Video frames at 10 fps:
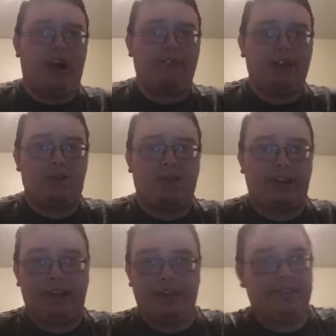got quite
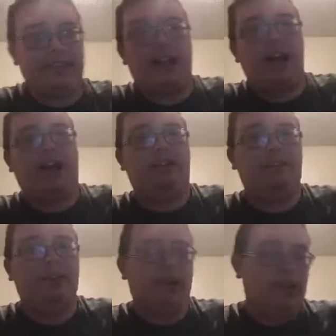a lesson tonight,
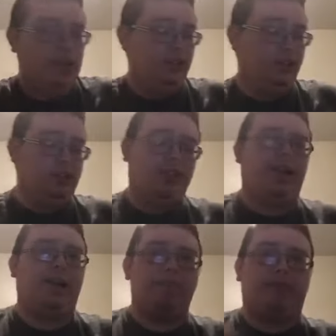so just
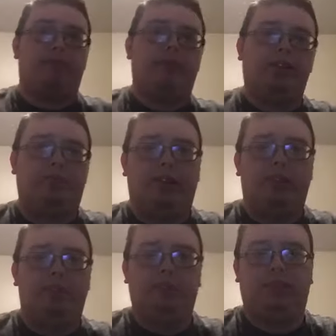kind of bear with
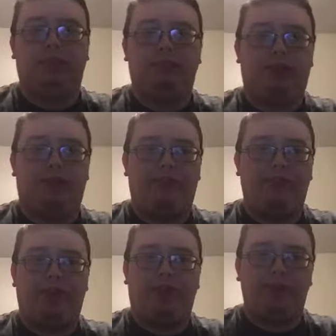me. Please pray for
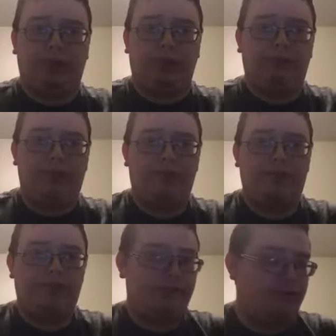me. Please pray
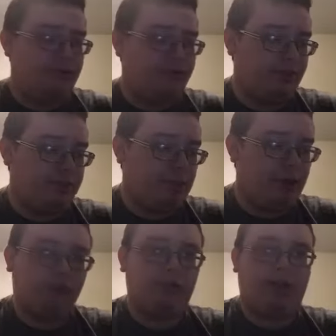for the
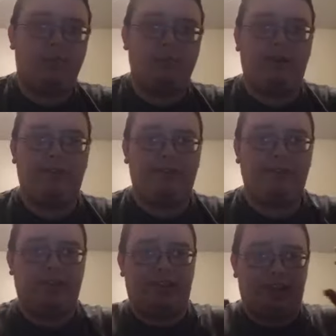ministry. Pray
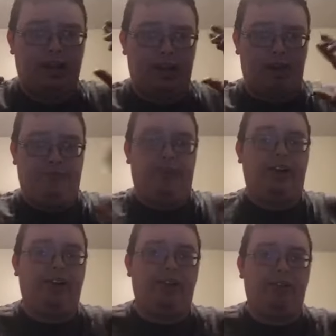for the
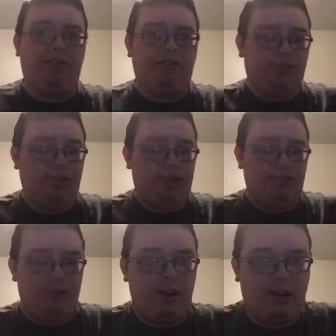videos.
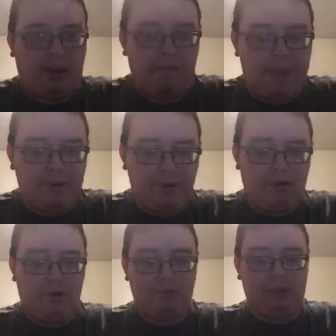Pray that people
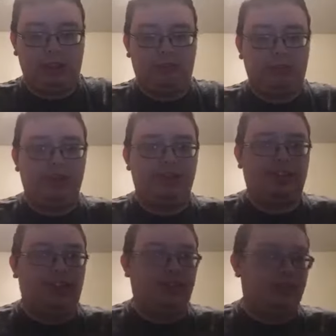will just
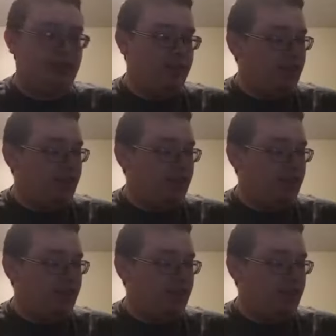receive it.